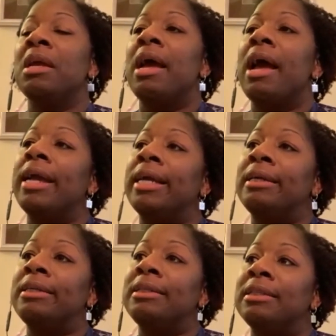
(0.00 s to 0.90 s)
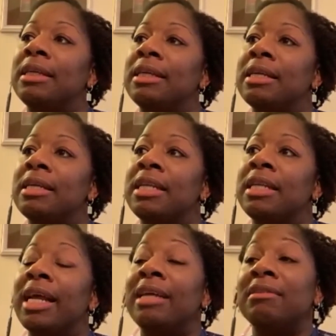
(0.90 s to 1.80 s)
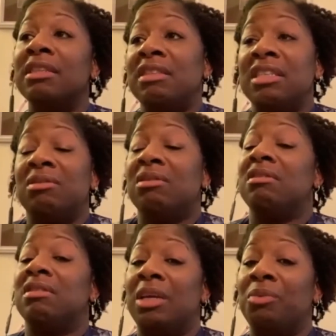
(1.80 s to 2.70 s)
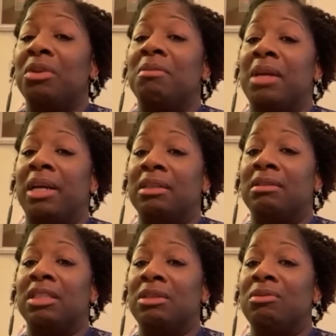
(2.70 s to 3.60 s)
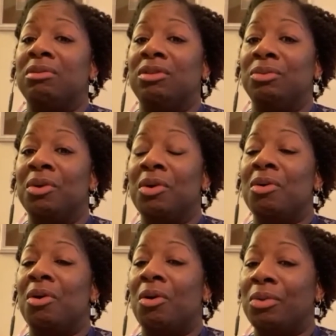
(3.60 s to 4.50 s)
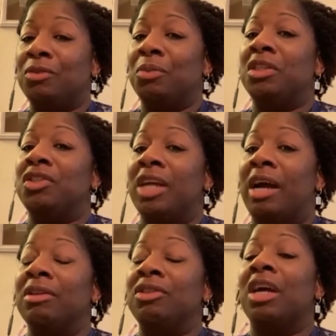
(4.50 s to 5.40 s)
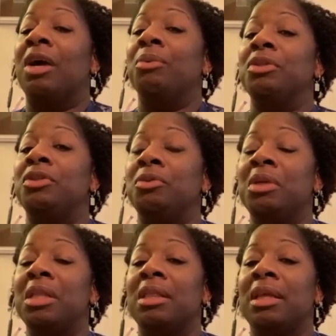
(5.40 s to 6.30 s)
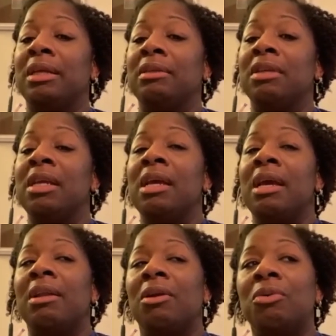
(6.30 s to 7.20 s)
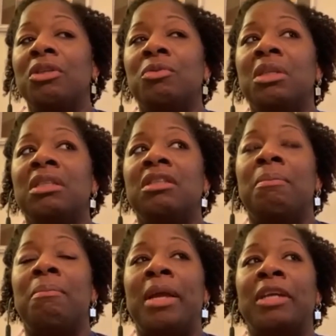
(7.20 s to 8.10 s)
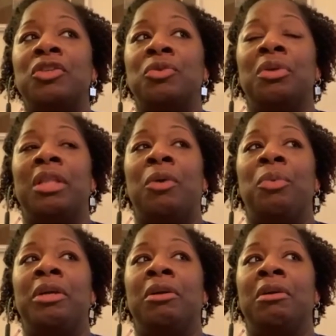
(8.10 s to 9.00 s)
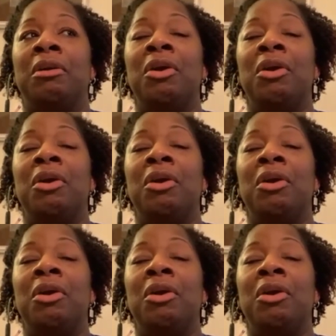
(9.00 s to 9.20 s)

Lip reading: And that has continued to stay with me. I continue to always want to challenge how we're doing things and always wanting to make sure that we are